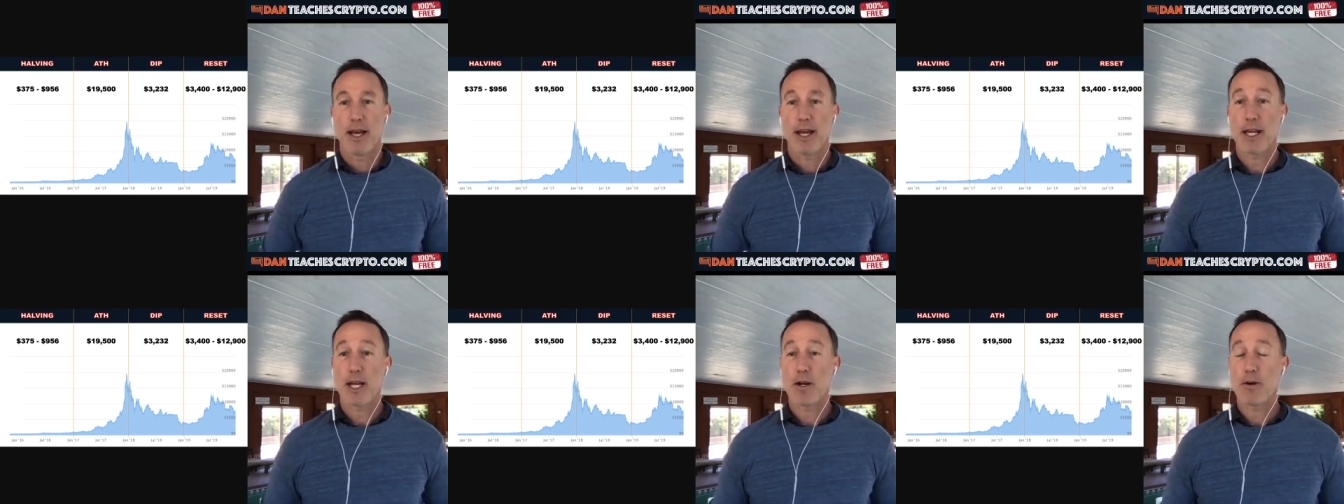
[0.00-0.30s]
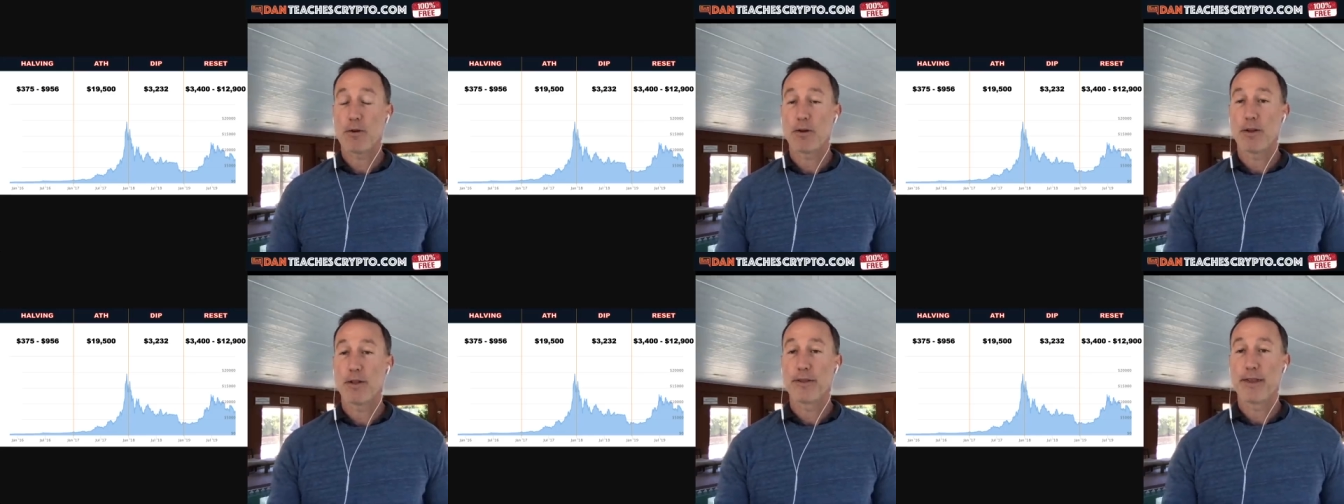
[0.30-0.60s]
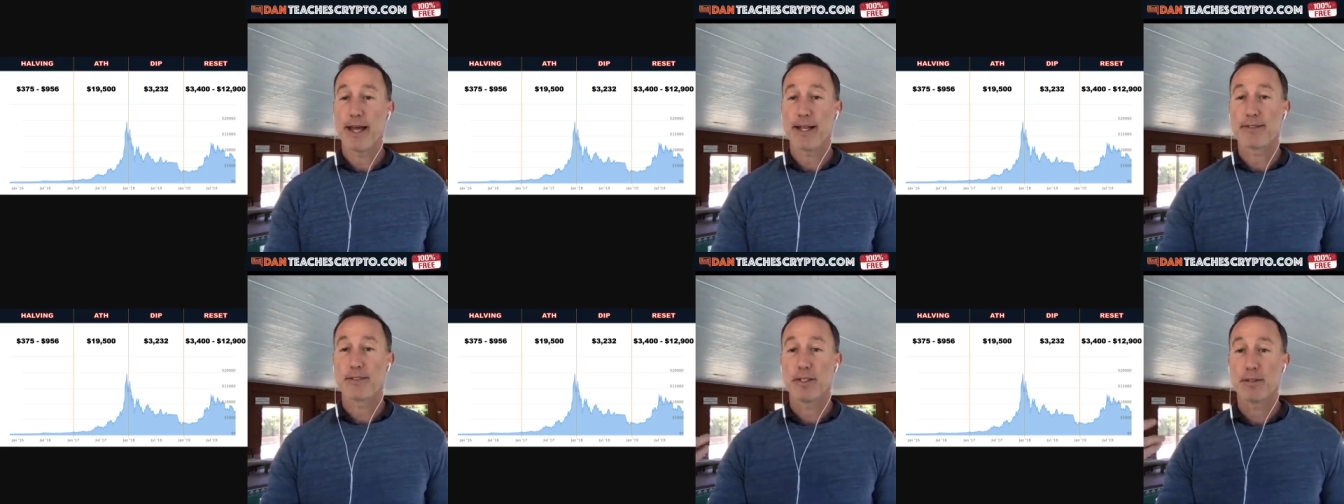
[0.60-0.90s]
Anyhow,
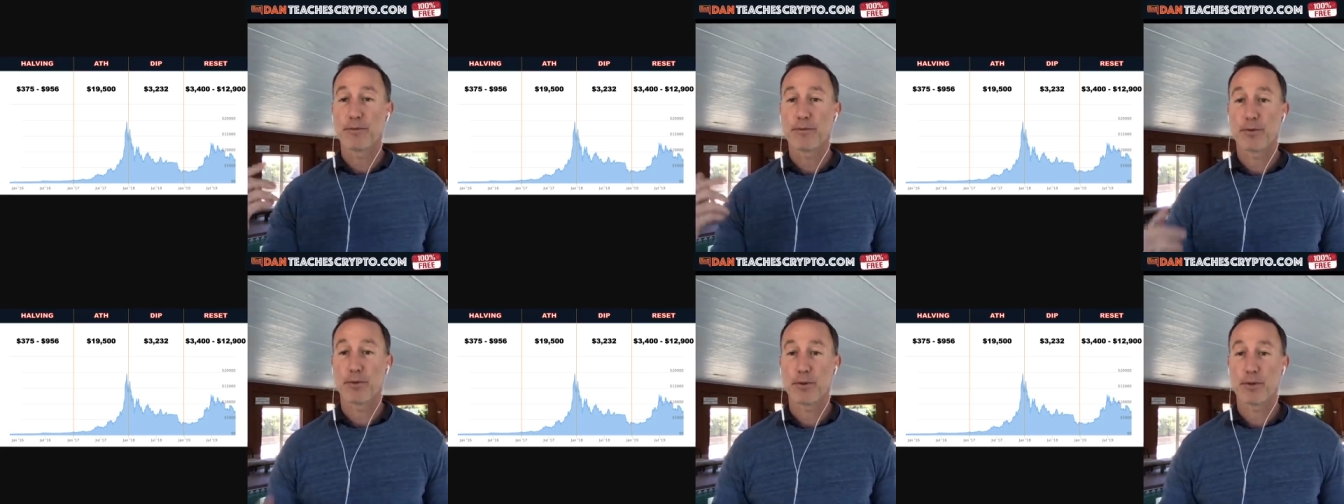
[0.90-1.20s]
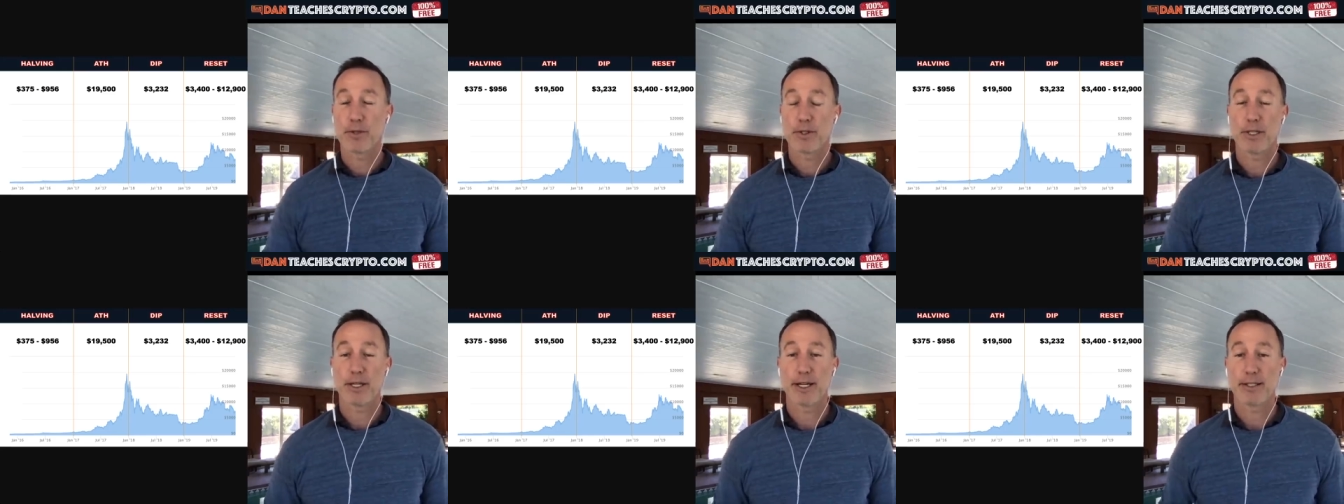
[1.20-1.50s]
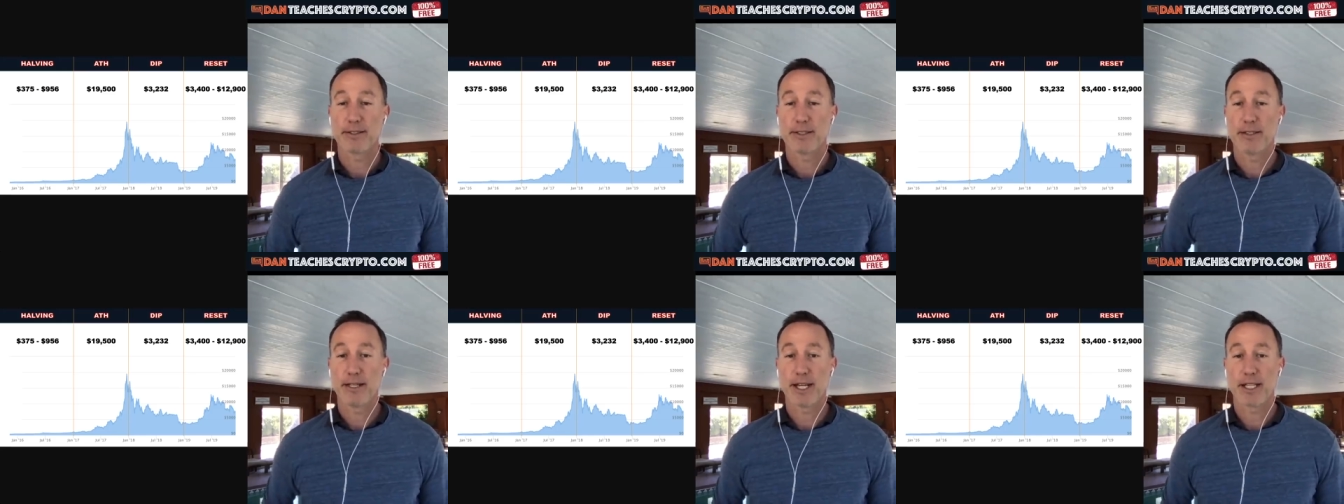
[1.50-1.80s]
that's it for
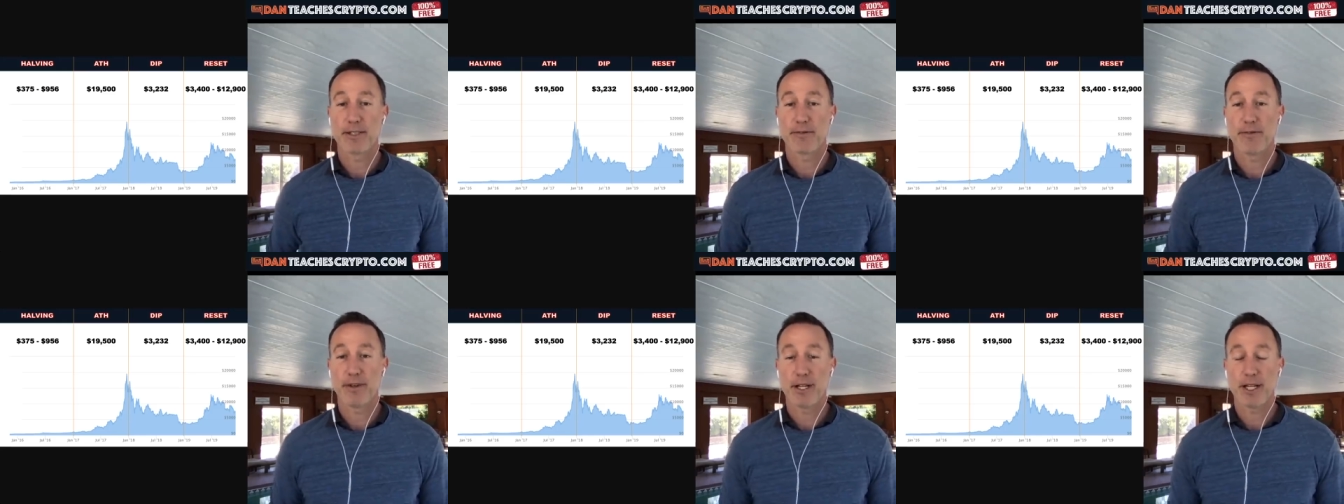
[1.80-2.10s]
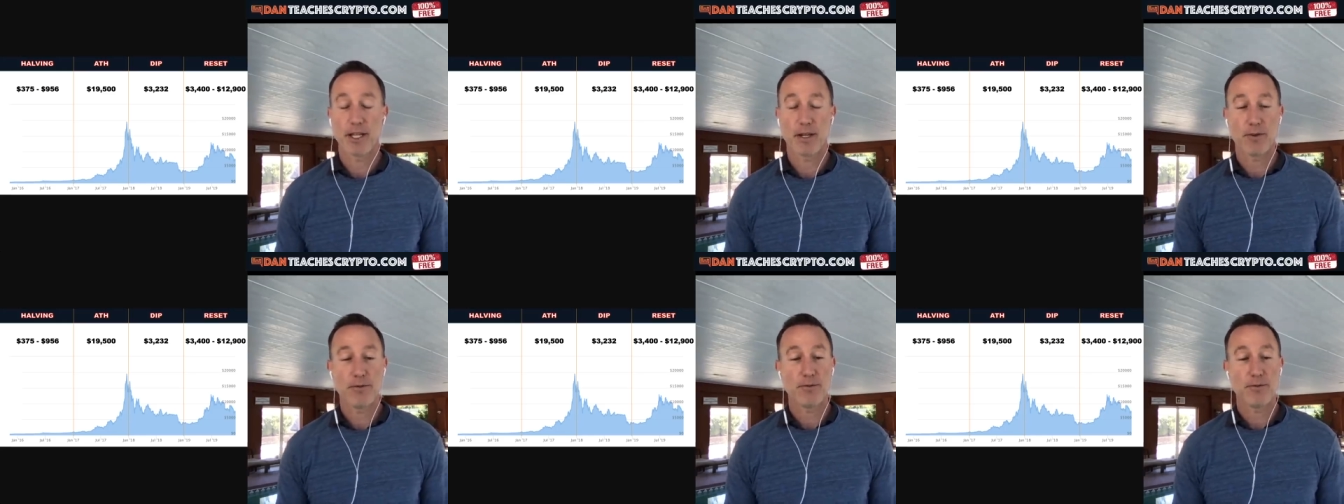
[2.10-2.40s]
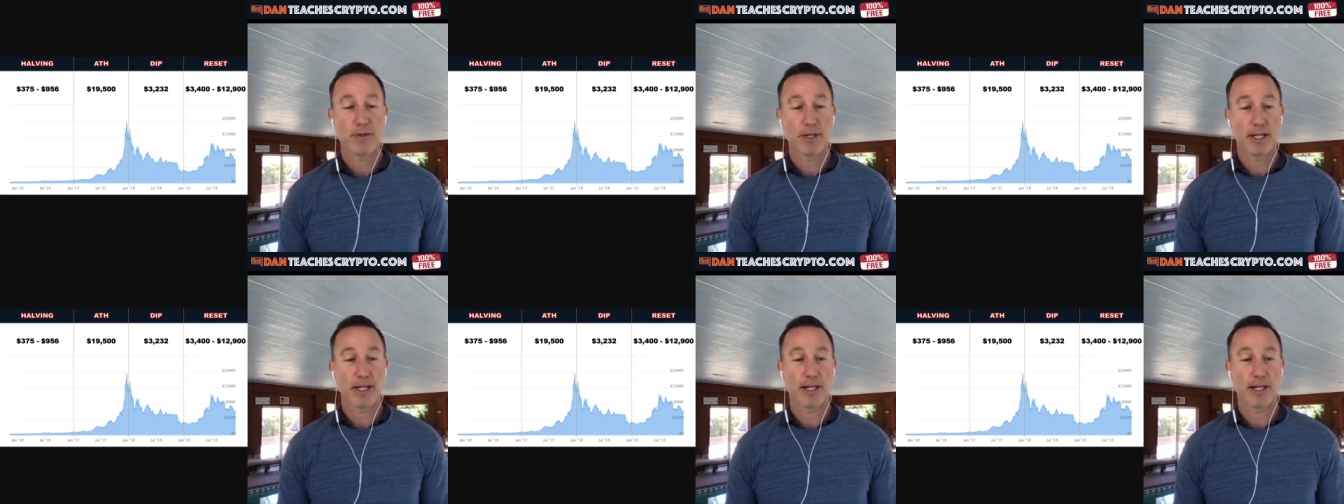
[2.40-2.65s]
uh, today's video.